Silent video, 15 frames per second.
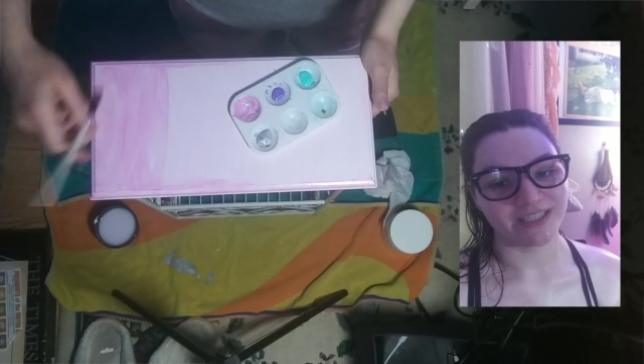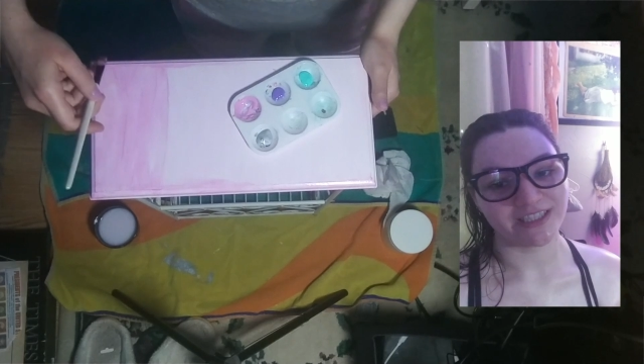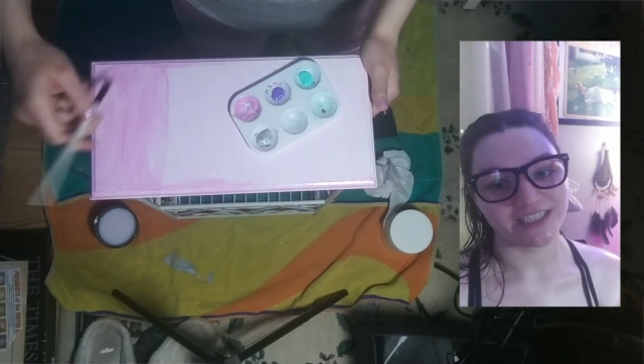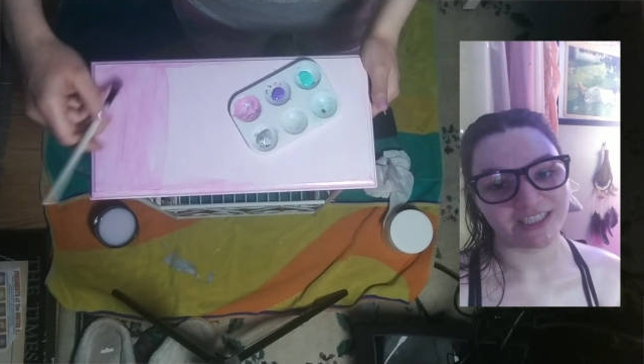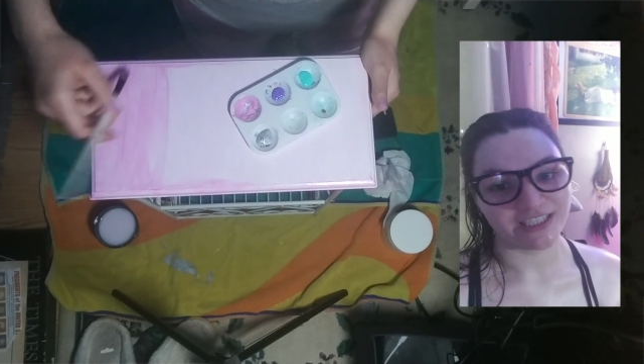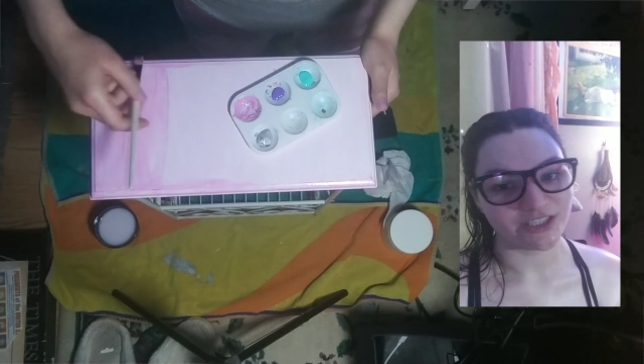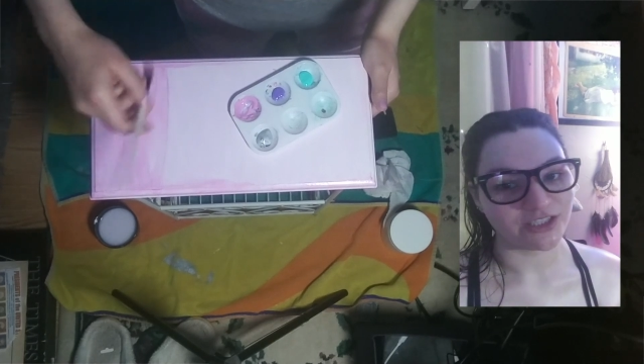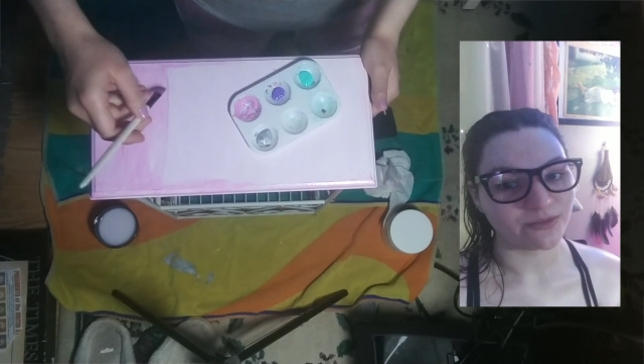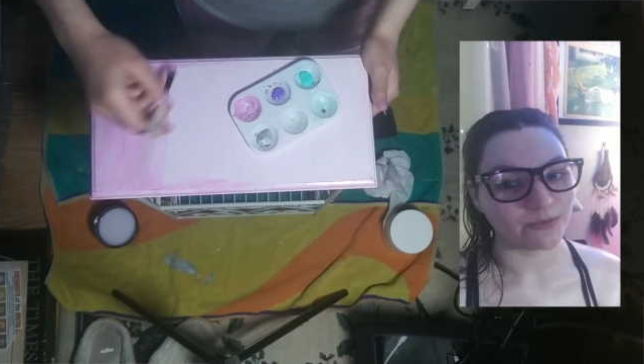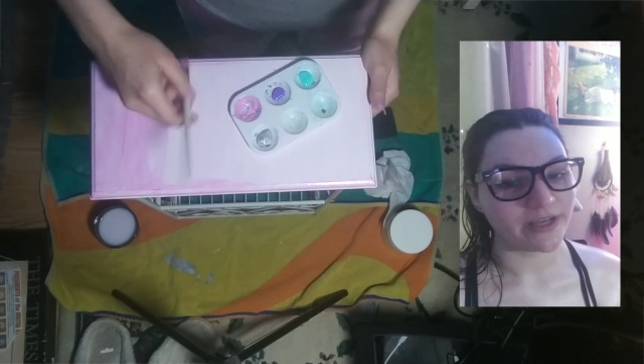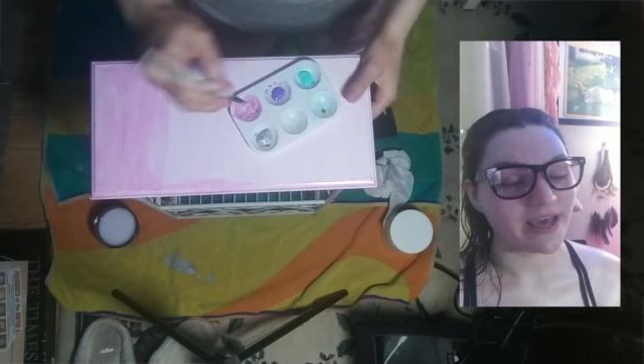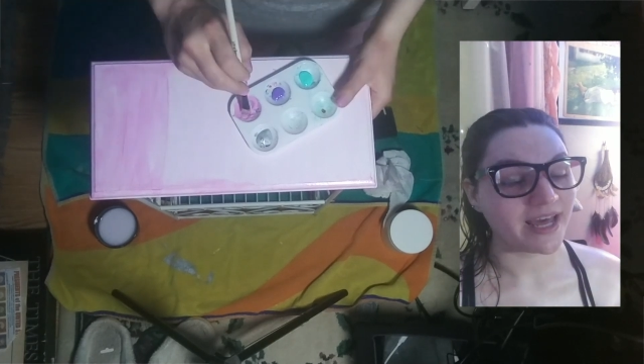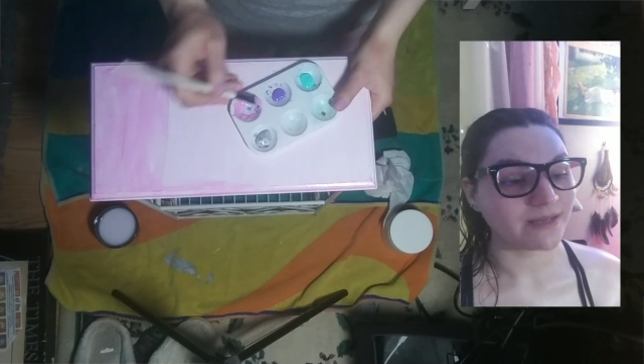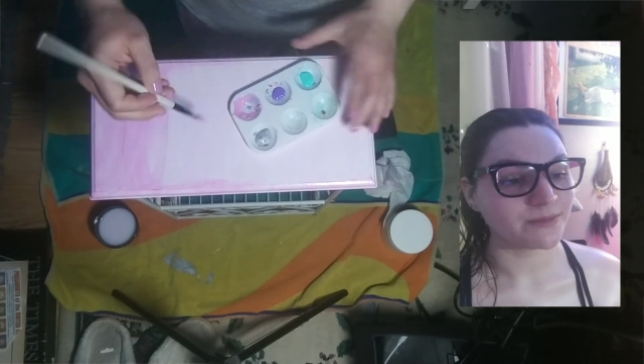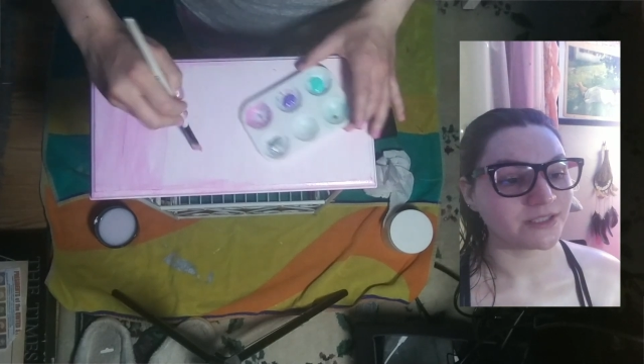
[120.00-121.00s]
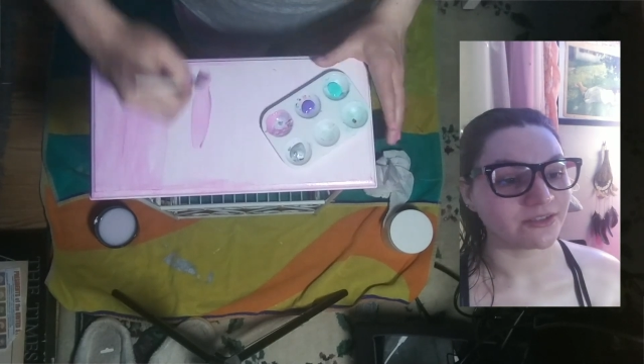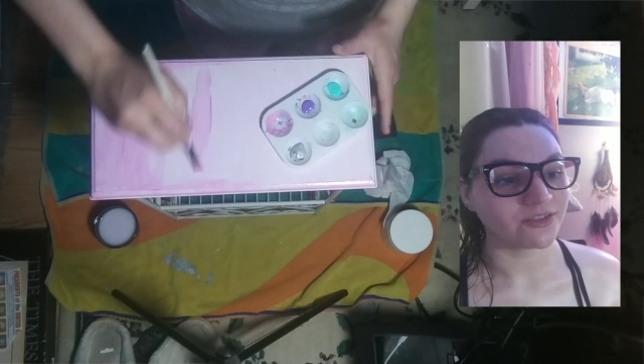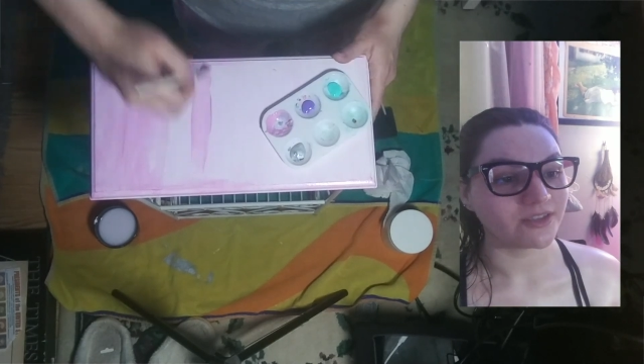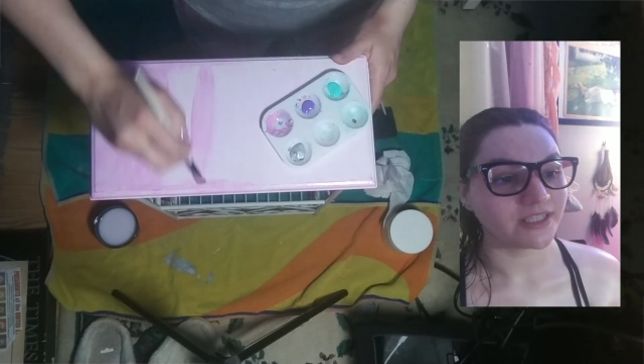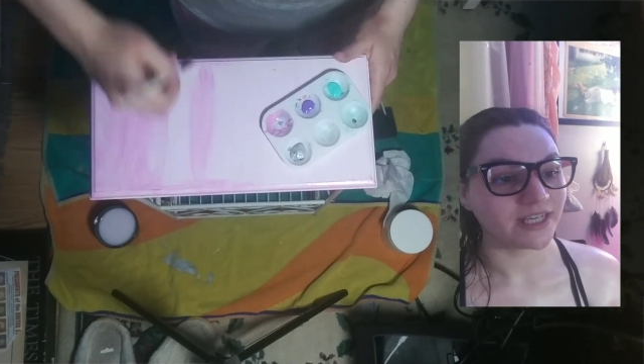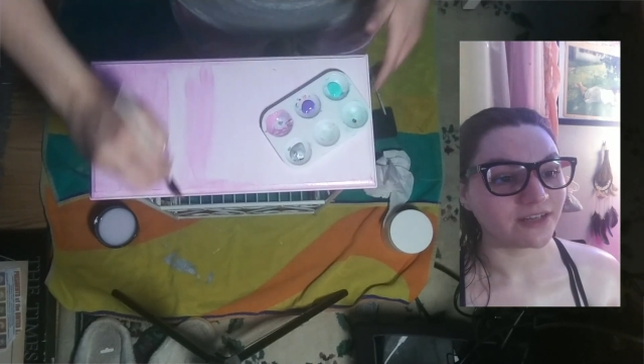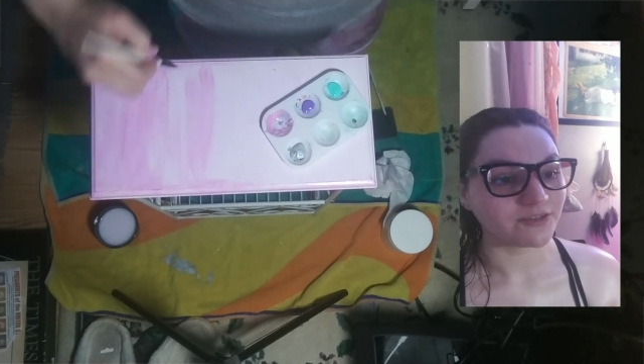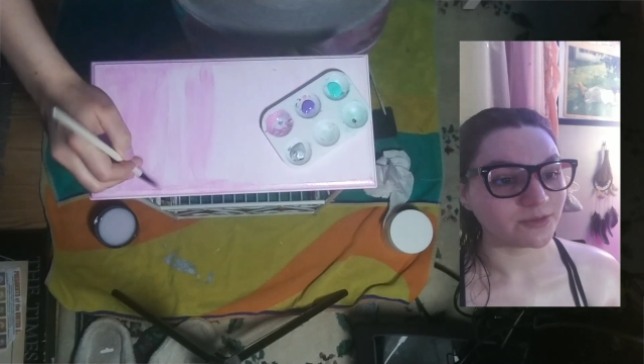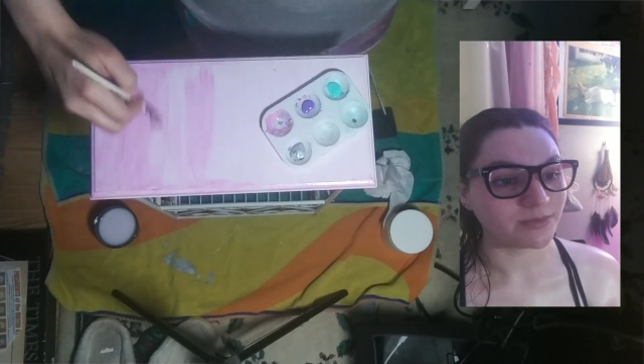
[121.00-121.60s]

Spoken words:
the kitchen. We absolutely have to